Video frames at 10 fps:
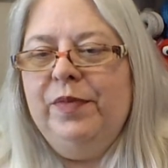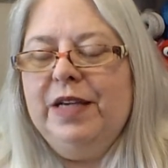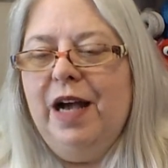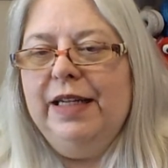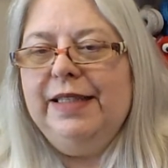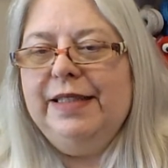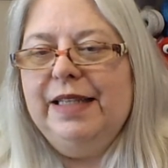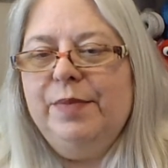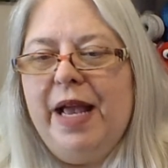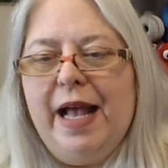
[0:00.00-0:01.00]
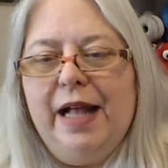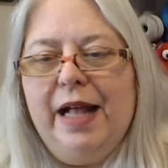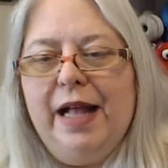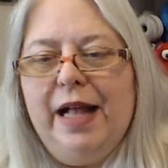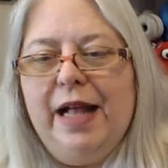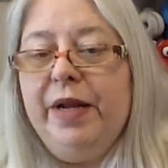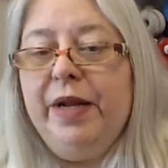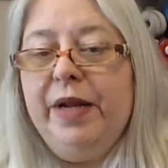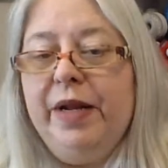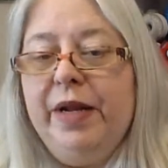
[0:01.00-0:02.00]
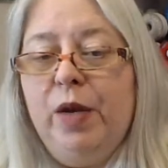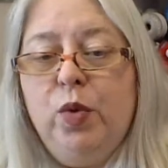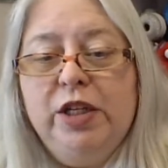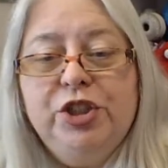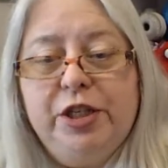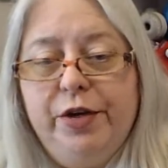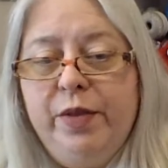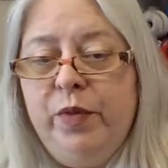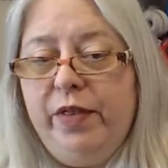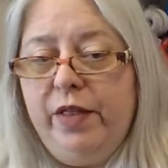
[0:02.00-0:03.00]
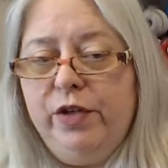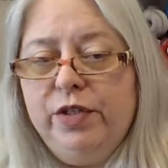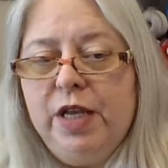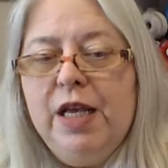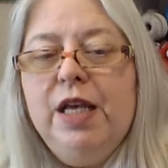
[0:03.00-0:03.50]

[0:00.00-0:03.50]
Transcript: Connie says, my allergies are acting up and I want to share them with others.